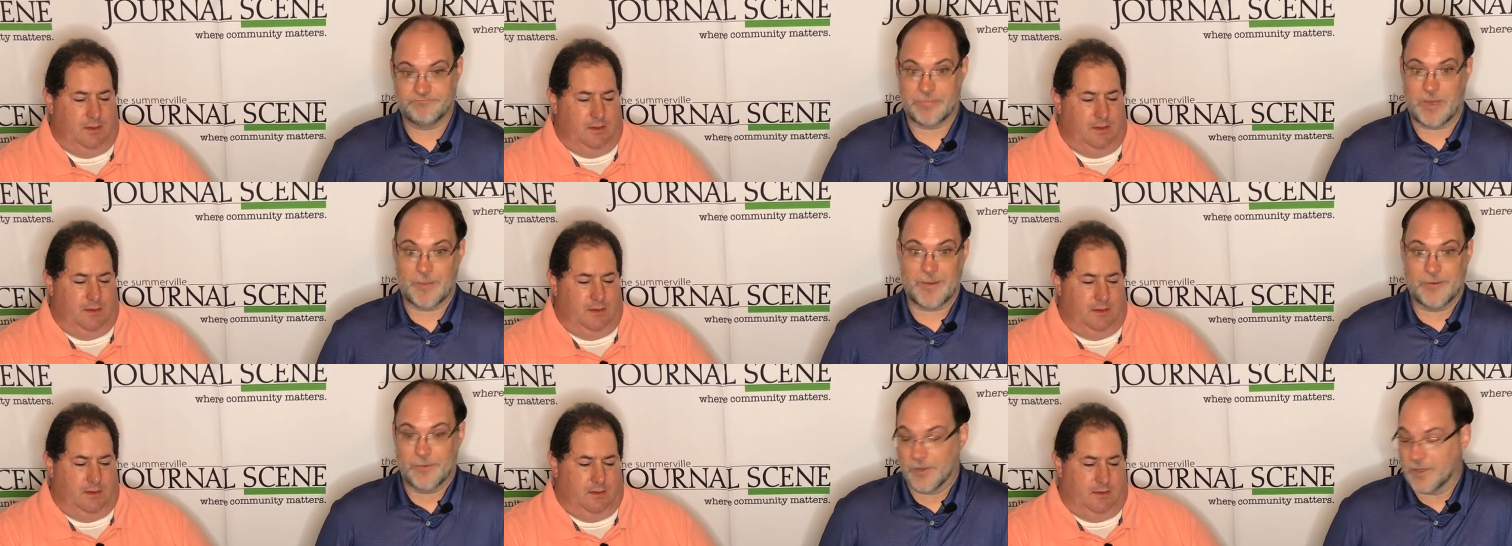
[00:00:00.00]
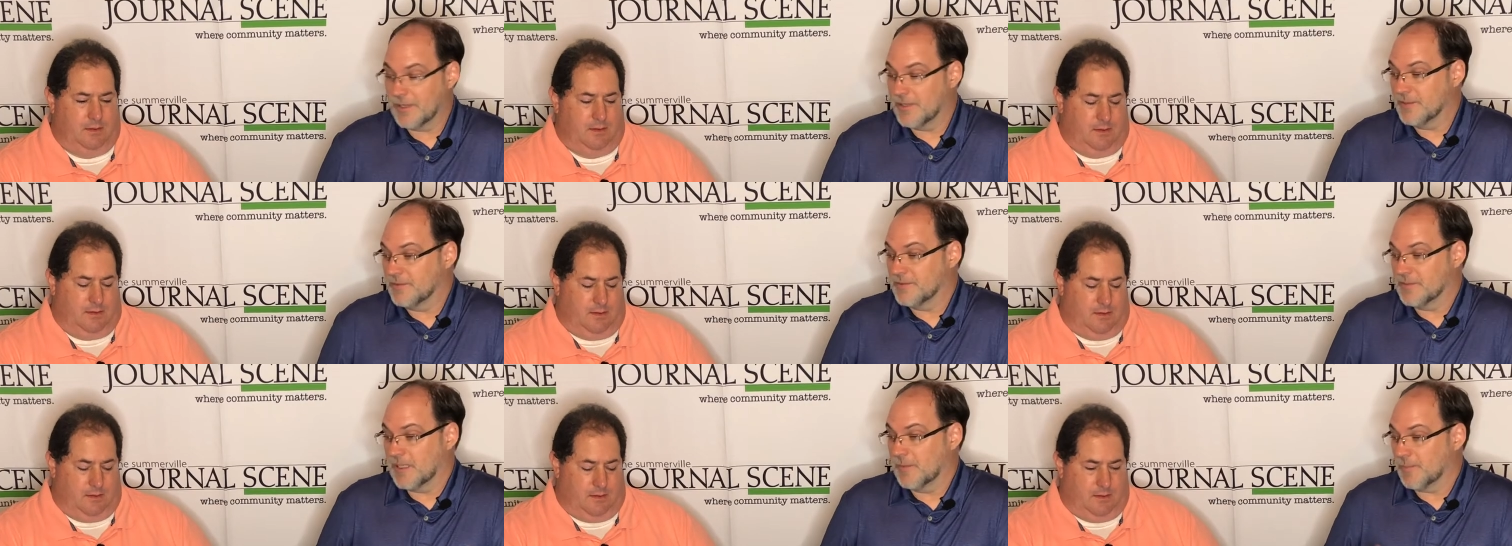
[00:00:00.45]
Speaker 1: I mean,
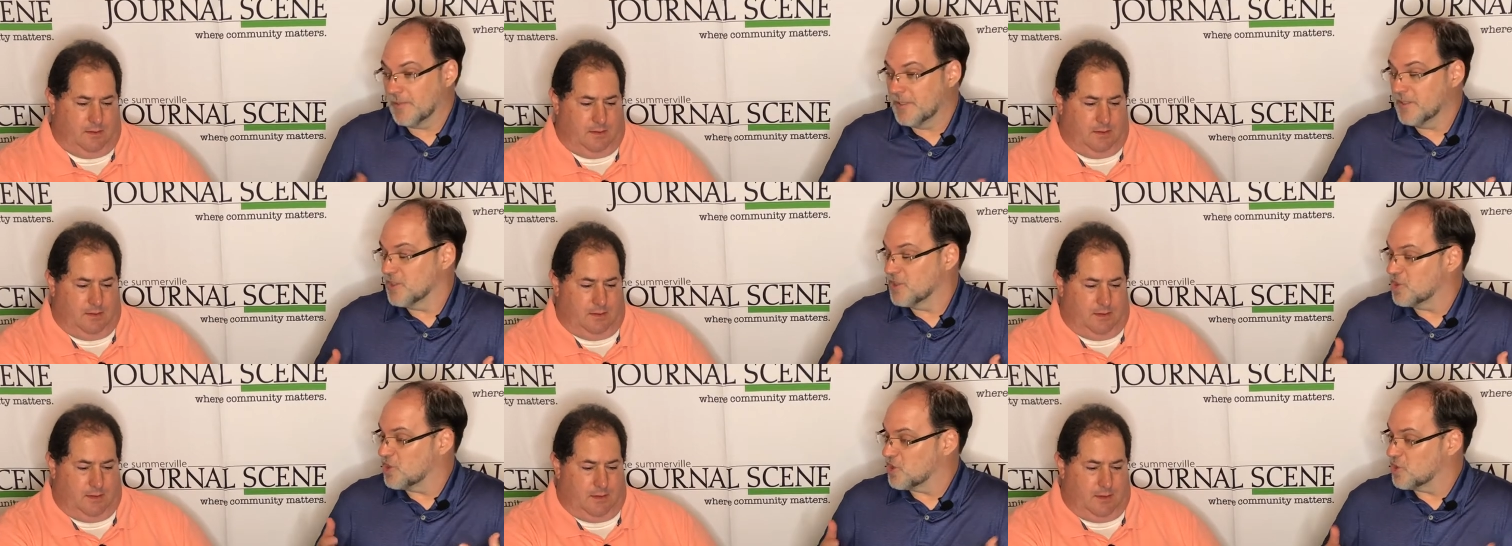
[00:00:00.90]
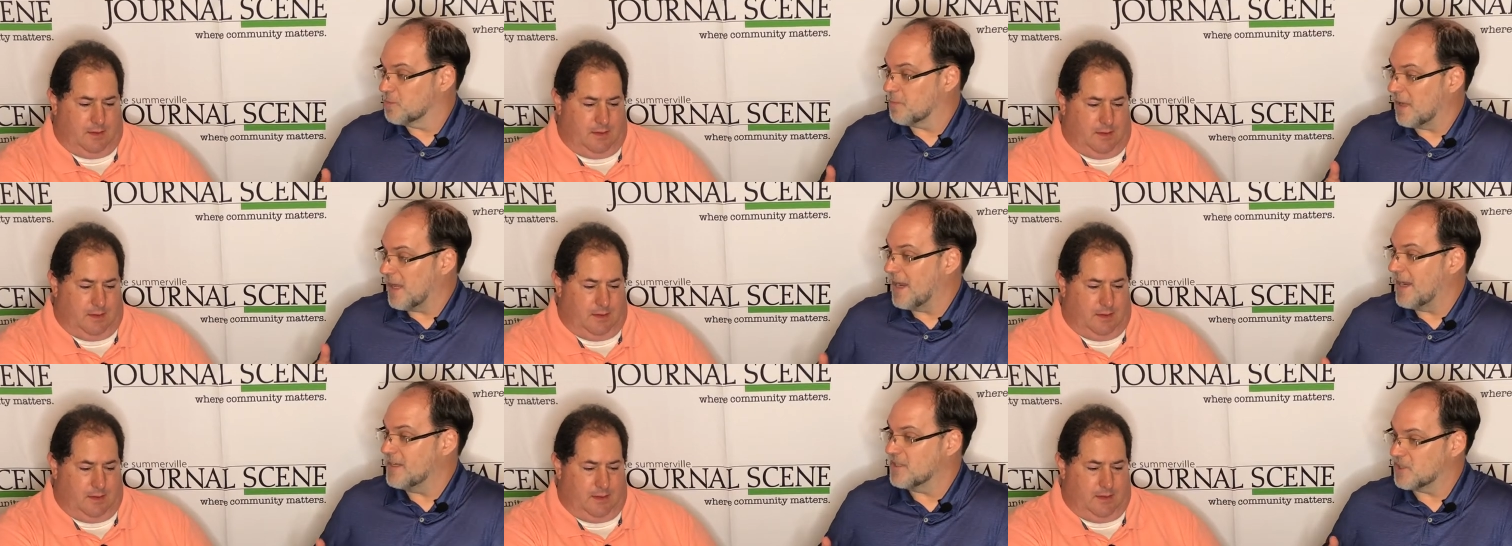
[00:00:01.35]
really simply just
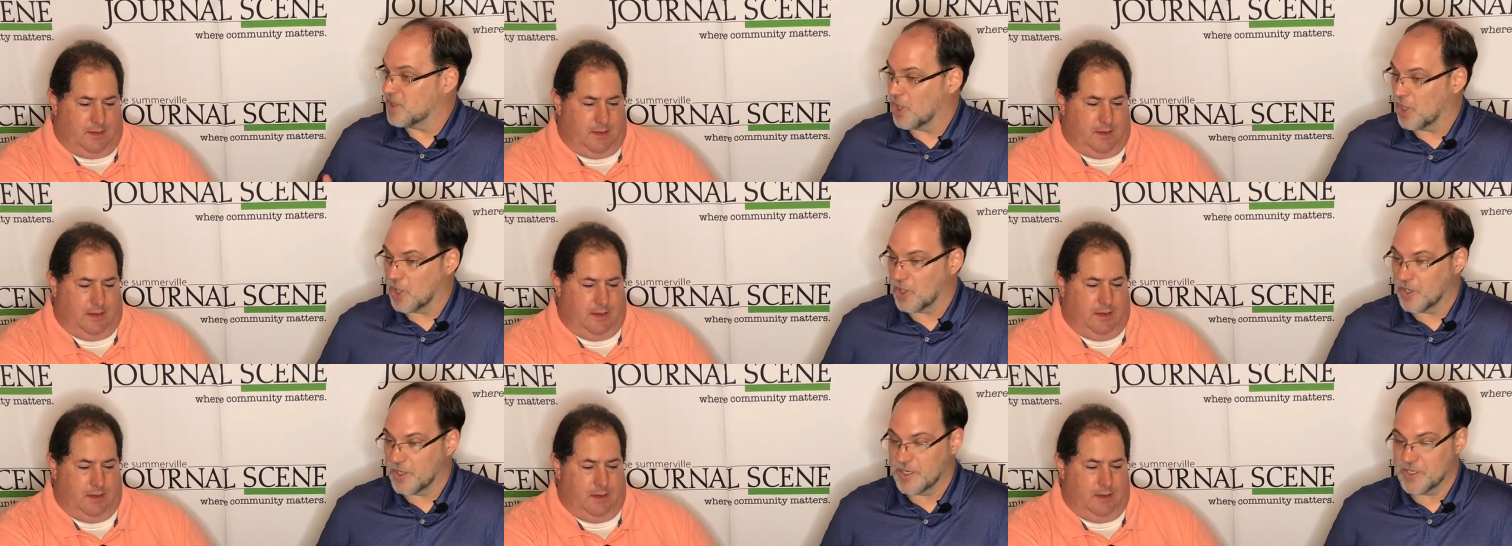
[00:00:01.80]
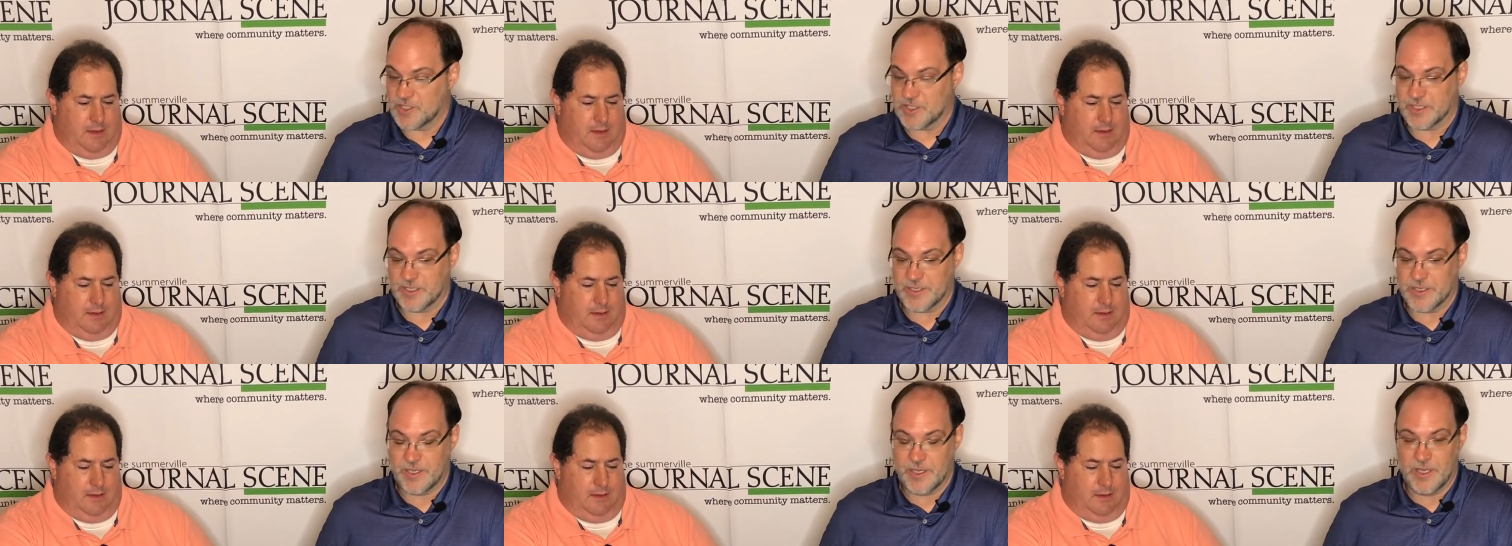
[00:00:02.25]
displays courage
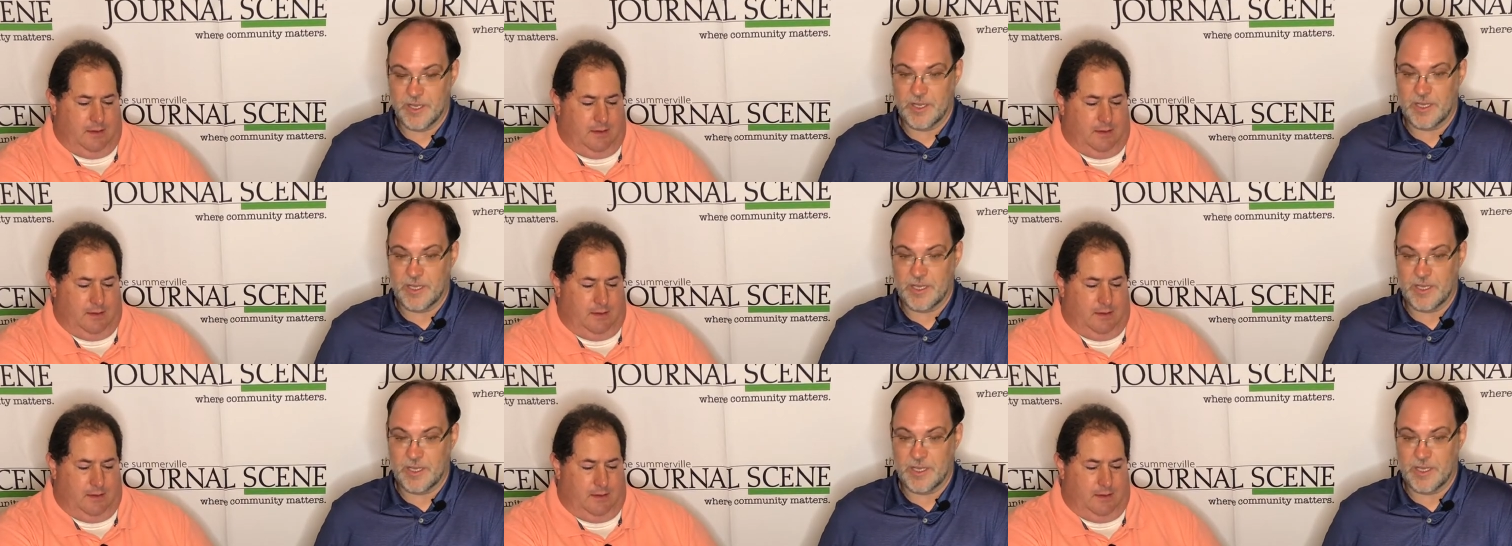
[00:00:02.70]
and